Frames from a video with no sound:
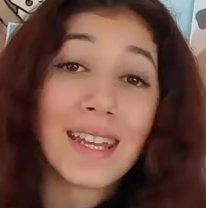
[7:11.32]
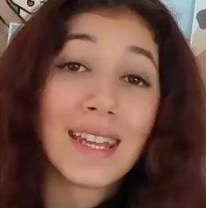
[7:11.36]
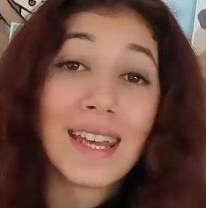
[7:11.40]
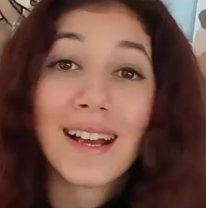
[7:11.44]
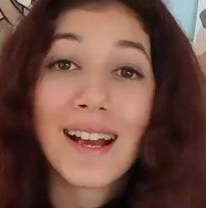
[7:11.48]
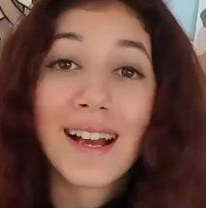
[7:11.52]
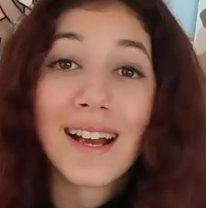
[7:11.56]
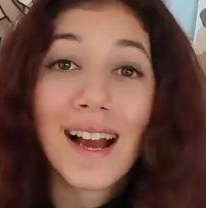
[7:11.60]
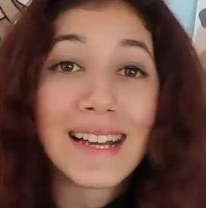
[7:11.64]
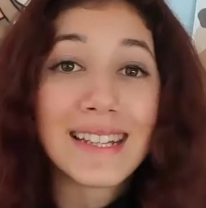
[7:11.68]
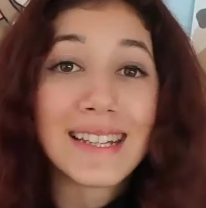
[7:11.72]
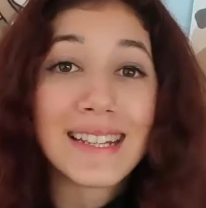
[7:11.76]
yeah
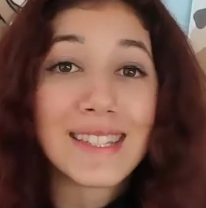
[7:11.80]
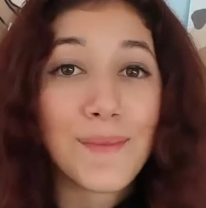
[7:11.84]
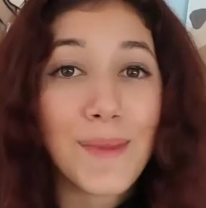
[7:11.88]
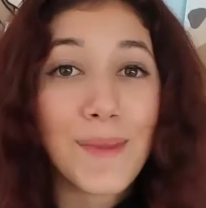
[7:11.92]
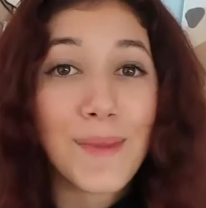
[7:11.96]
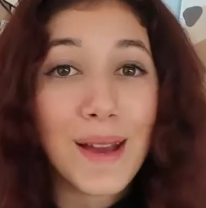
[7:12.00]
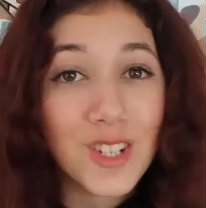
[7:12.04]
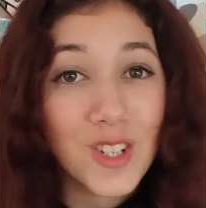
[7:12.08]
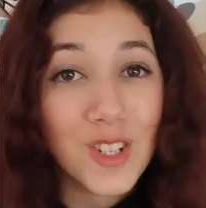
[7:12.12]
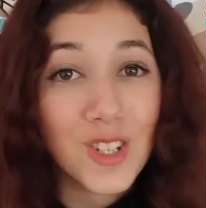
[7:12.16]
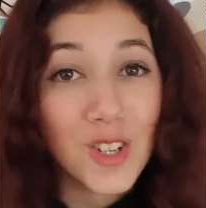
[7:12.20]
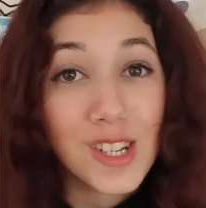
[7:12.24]
guys, so
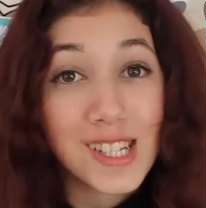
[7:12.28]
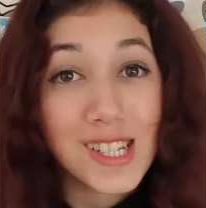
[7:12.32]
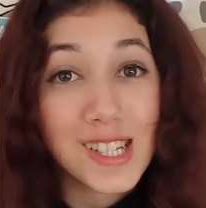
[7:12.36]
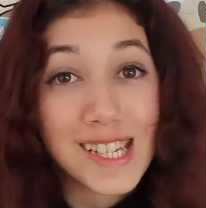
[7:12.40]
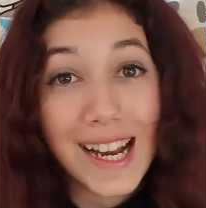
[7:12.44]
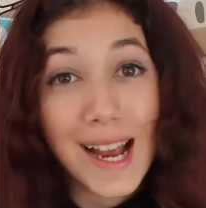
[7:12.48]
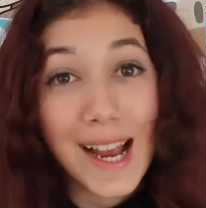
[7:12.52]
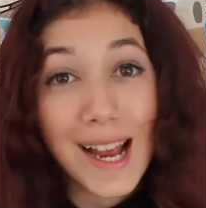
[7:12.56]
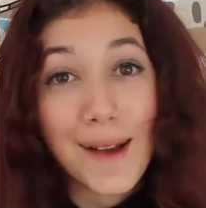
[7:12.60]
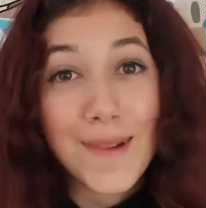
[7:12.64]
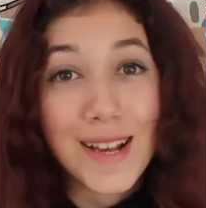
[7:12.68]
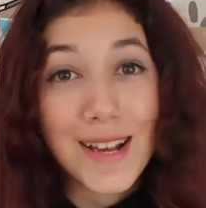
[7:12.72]
make sure you
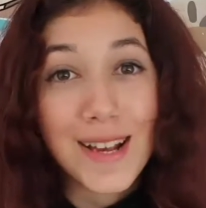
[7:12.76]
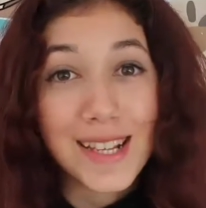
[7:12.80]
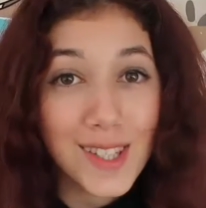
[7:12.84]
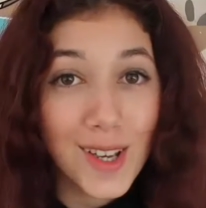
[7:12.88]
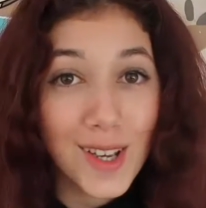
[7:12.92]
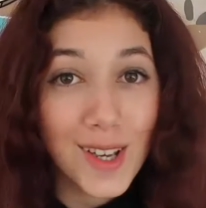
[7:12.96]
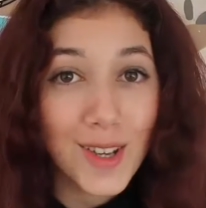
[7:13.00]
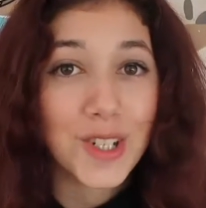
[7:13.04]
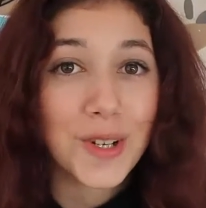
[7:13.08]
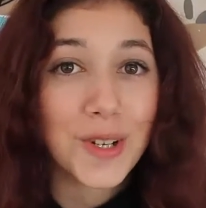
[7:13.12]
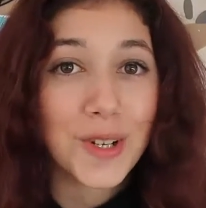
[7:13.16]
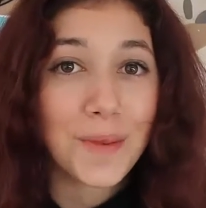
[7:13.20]
check out my
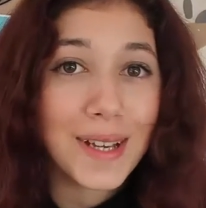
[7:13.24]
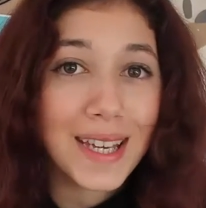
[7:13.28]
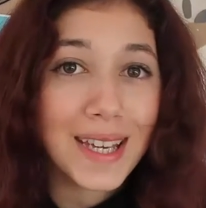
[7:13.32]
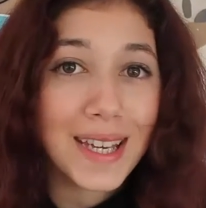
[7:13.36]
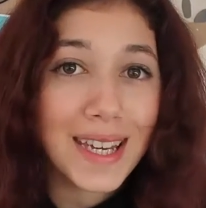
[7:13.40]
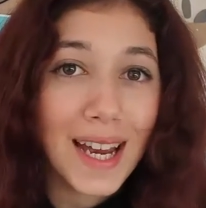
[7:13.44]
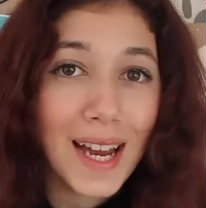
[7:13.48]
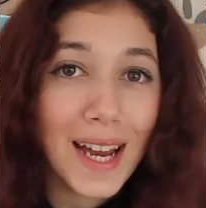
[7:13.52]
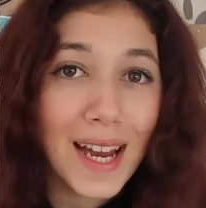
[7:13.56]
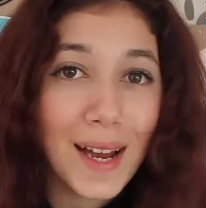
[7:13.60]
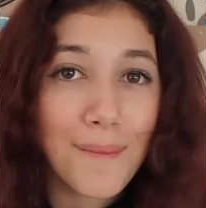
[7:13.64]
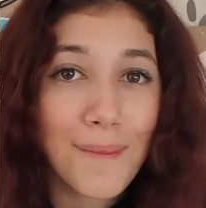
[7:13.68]
social
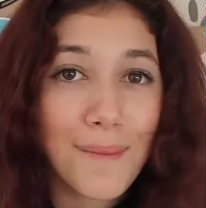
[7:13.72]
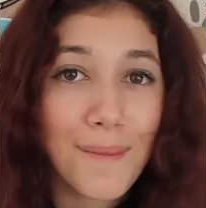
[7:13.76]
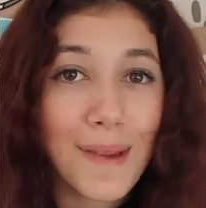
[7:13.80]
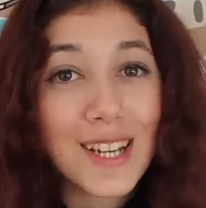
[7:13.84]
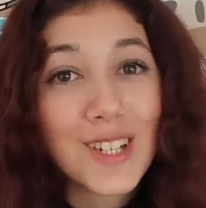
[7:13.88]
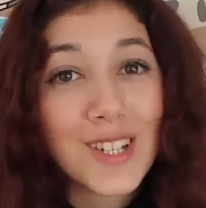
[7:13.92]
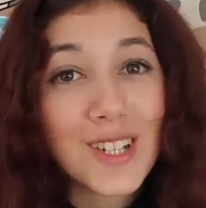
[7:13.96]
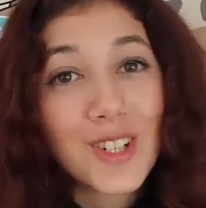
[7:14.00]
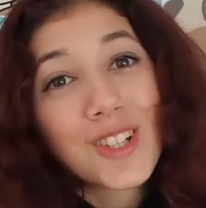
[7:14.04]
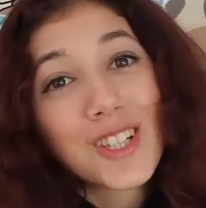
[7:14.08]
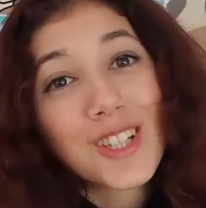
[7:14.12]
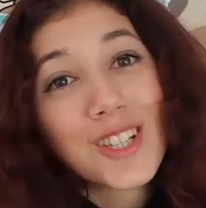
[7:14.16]
media, make
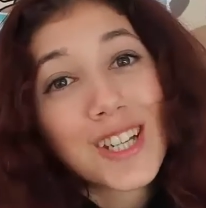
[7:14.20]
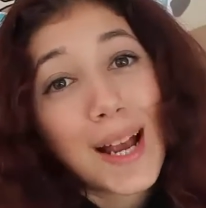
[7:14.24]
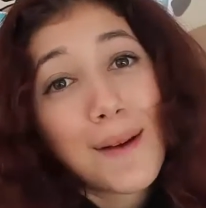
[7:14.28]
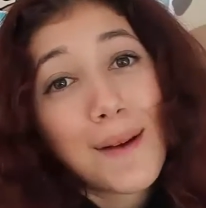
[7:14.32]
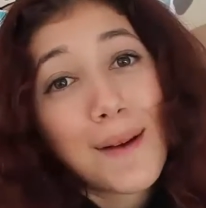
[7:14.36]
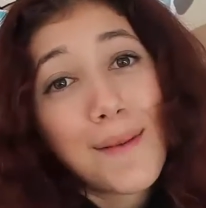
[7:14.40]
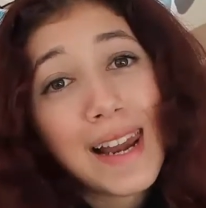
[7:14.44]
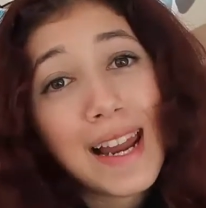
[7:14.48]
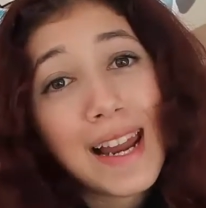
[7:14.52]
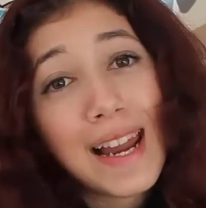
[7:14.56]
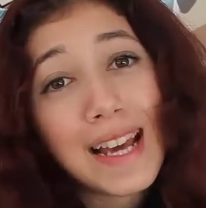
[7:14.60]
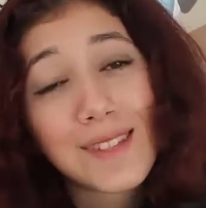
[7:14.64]
sure you check out
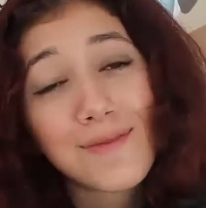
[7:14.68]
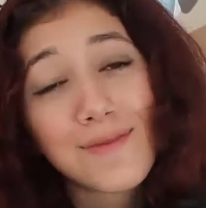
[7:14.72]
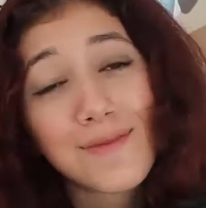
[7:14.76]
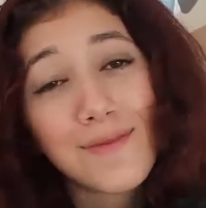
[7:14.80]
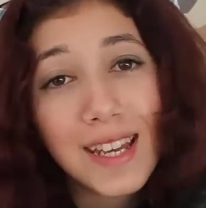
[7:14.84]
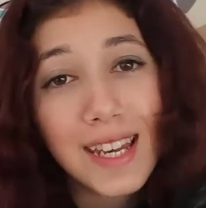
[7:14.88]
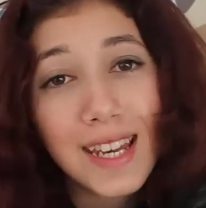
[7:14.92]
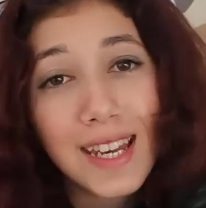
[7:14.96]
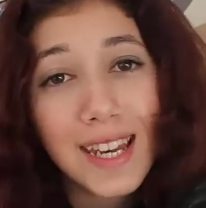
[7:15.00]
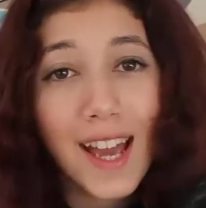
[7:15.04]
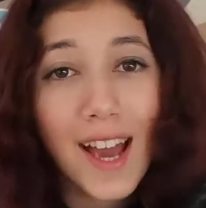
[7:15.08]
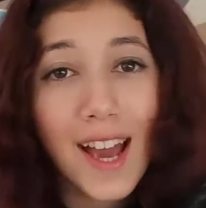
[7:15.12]
my last
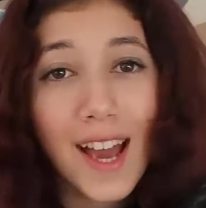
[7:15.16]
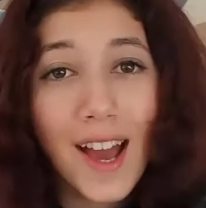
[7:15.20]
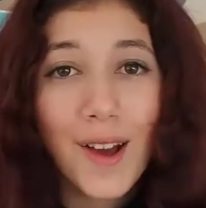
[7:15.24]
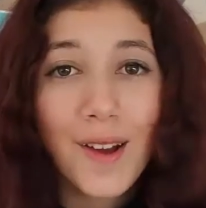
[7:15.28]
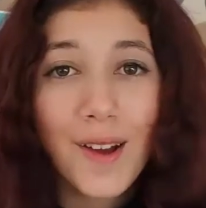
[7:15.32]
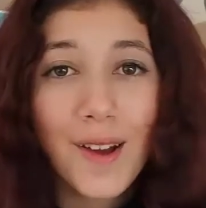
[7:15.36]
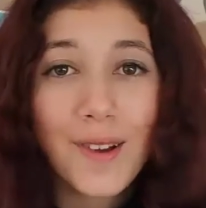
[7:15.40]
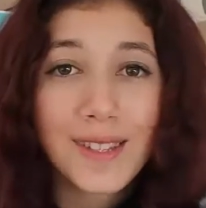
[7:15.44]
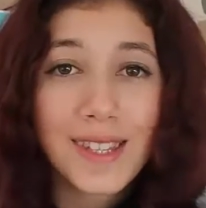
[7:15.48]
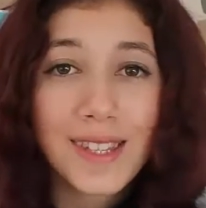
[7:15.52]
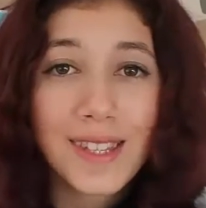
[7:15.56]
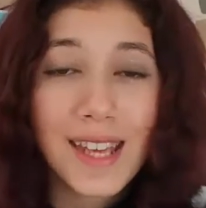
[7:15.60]

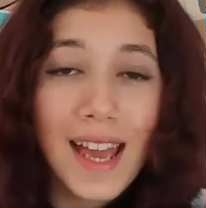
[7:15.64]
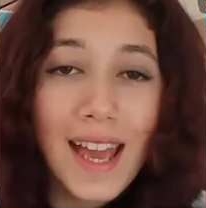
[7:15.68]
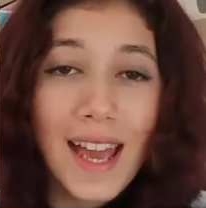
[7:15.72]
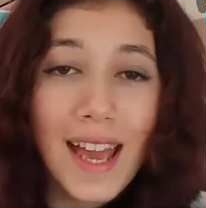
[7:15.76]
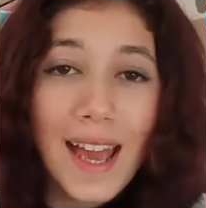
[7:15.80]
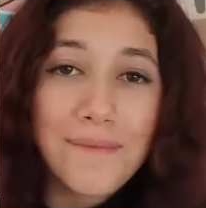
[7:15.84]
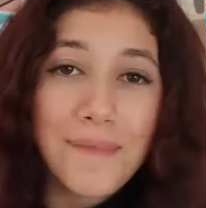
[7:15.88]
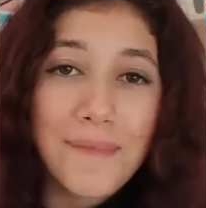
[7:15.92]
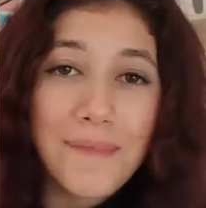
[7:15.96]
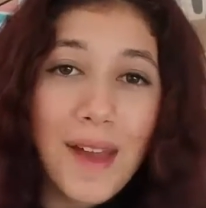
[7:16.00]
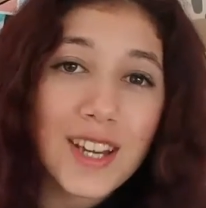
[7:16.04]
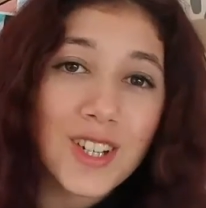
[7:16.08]
videos,
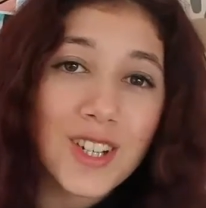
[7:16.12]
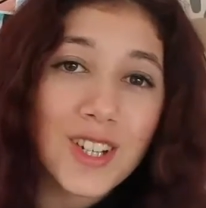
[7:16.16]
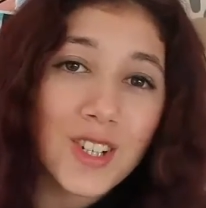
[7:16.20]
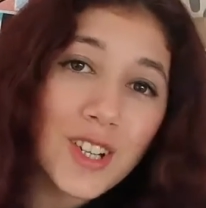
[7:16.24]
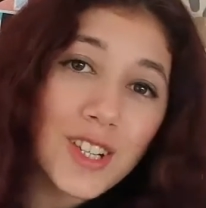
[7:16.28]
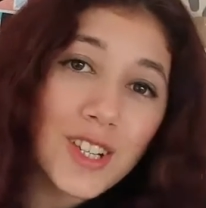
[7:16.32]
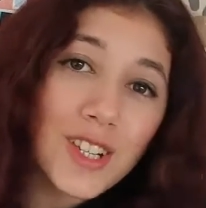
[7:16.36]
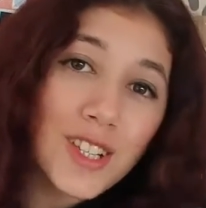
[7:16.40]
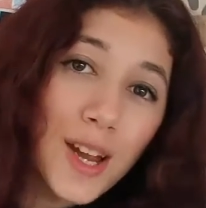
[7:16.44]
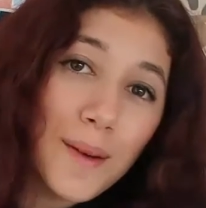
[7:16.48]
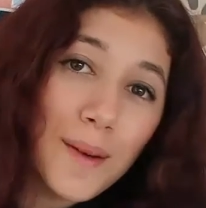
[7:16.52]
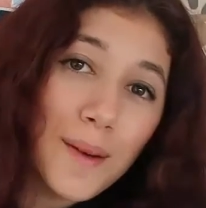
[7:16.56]
make sure
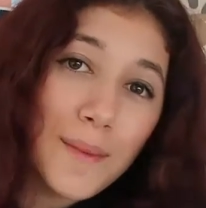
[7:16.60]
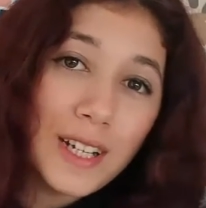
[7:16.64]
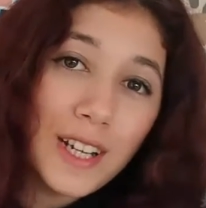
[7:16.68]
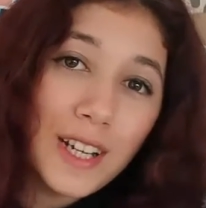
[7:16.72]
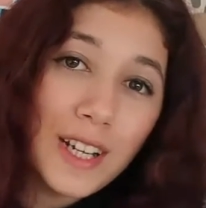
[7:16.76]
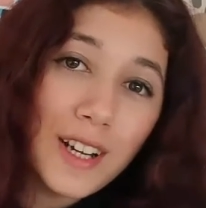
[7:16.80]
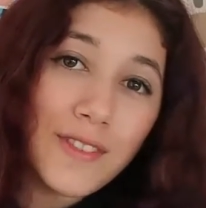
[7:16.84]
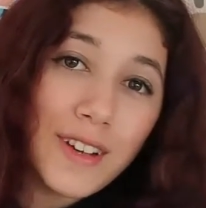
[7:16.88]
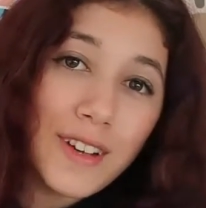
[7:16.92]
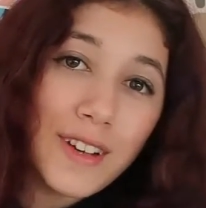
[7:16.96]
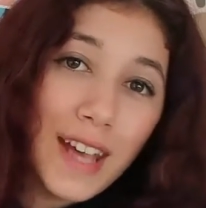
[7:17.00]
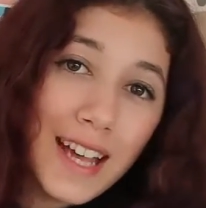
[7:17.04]
you turn my
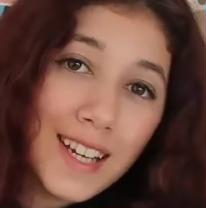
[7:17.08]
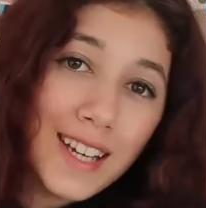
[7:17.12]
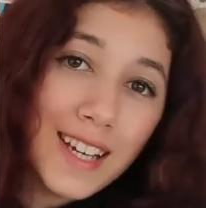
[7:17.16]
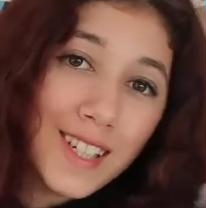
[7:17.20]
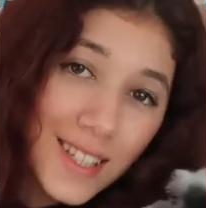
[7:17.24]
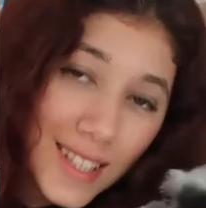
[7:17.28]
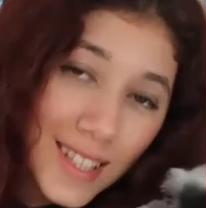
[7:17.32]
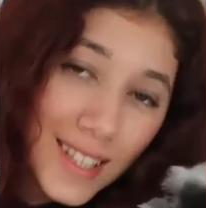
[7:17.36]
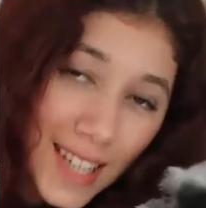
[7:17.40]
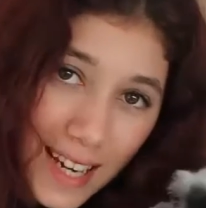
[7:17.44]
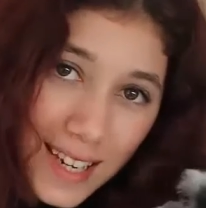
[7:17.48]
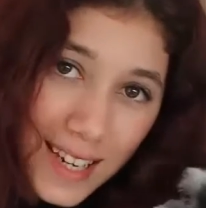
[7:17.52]

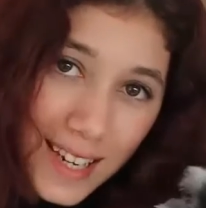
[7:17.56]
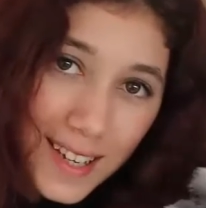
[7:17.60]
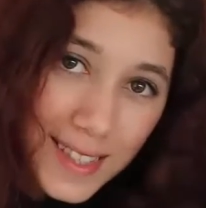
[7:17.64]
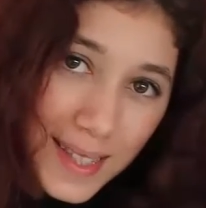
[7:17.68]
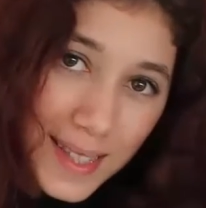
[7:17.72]
notifications and you